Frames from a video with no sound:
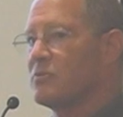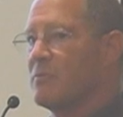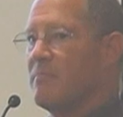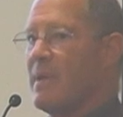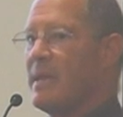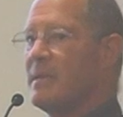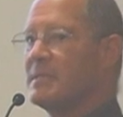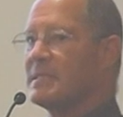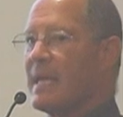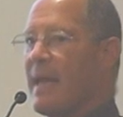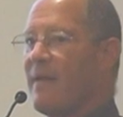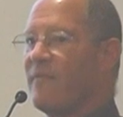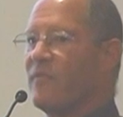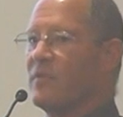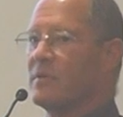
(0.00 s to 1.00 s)
tremendous
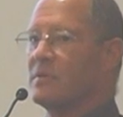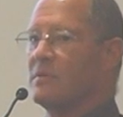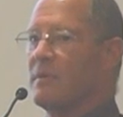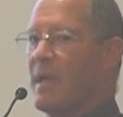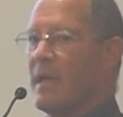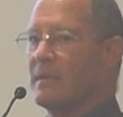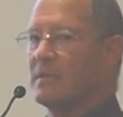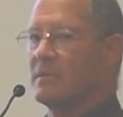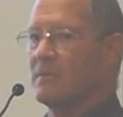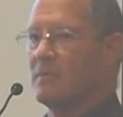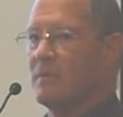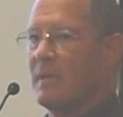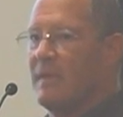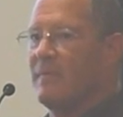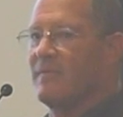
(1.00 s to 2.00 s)
effort
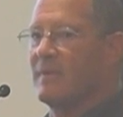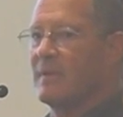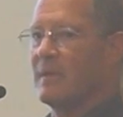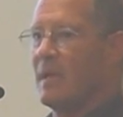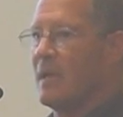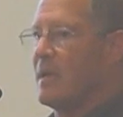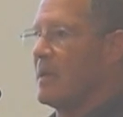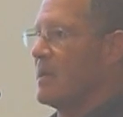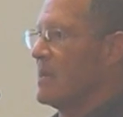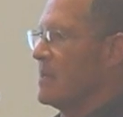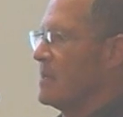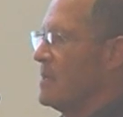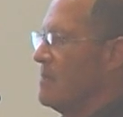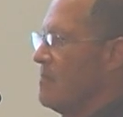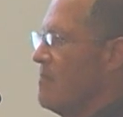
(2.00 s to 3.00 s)
to even
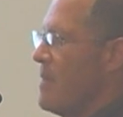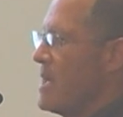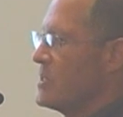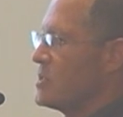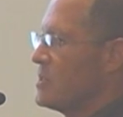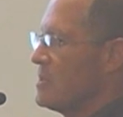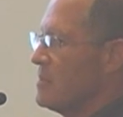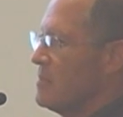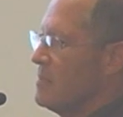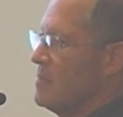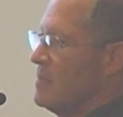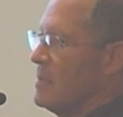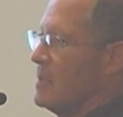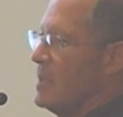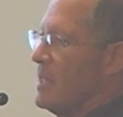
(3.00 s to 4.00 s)
measure
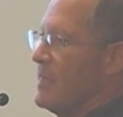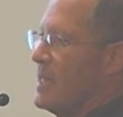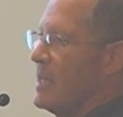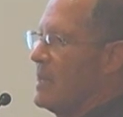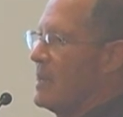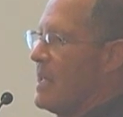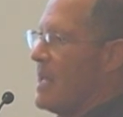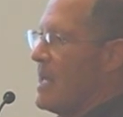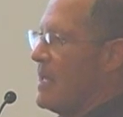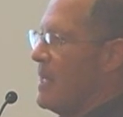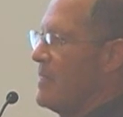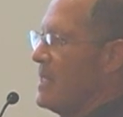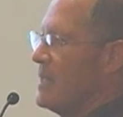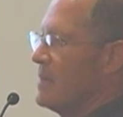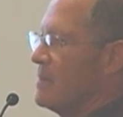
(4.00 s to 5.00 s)
and
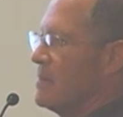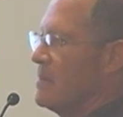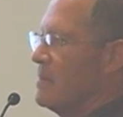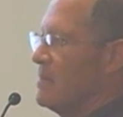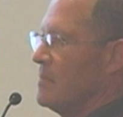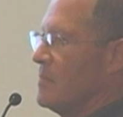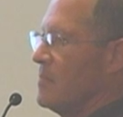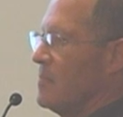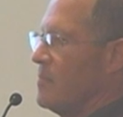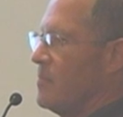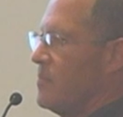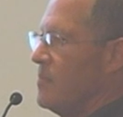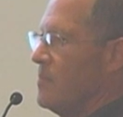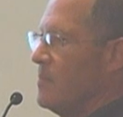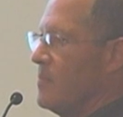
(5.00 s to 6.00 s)
then
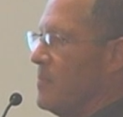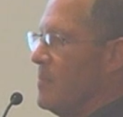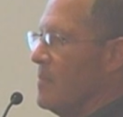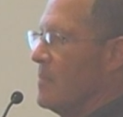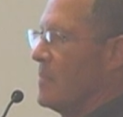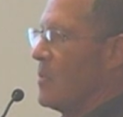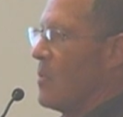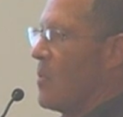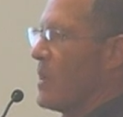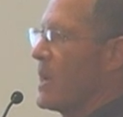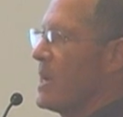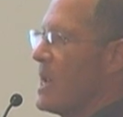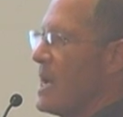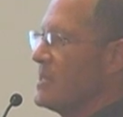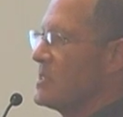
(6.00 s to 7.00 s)

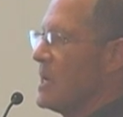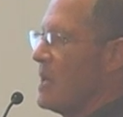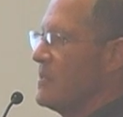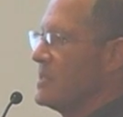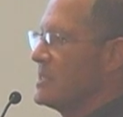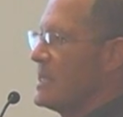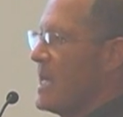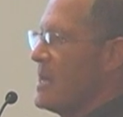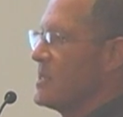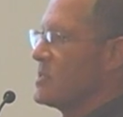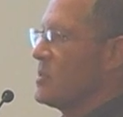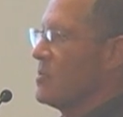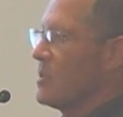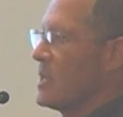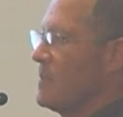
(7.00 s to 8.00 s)
organize all this data
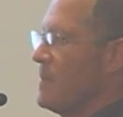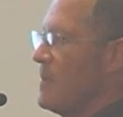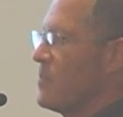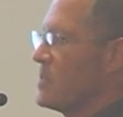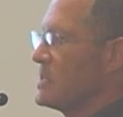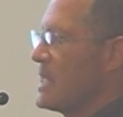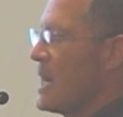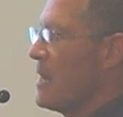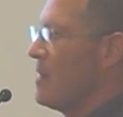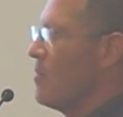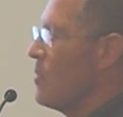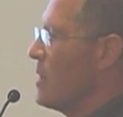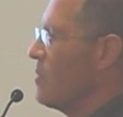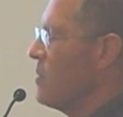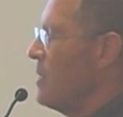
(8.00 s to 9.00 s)
so it can be presented
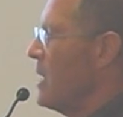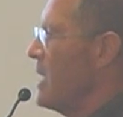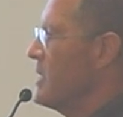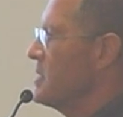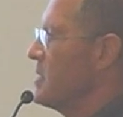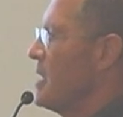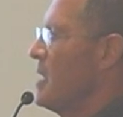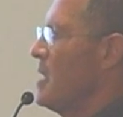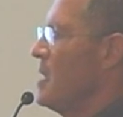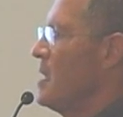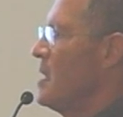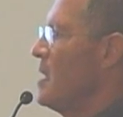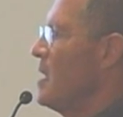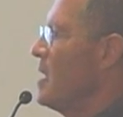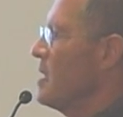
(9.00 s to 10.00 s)
in one place.
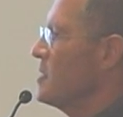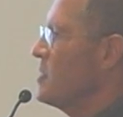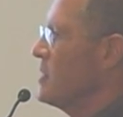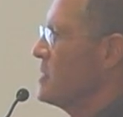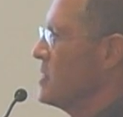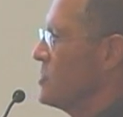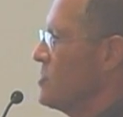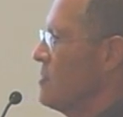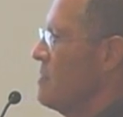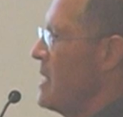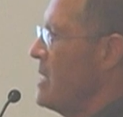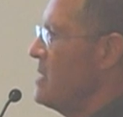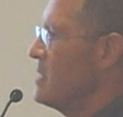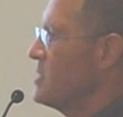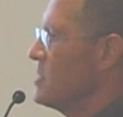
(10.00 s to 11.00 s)
So it's a
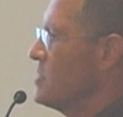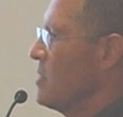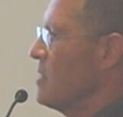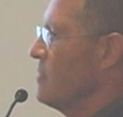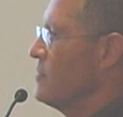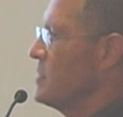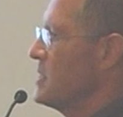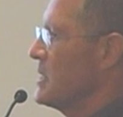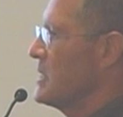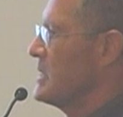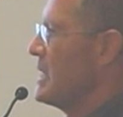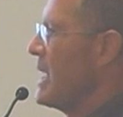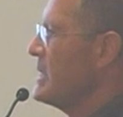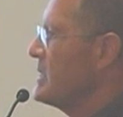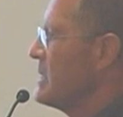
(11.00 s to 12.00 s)
tremendous sort of
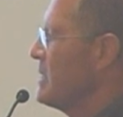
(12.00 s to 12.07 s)
success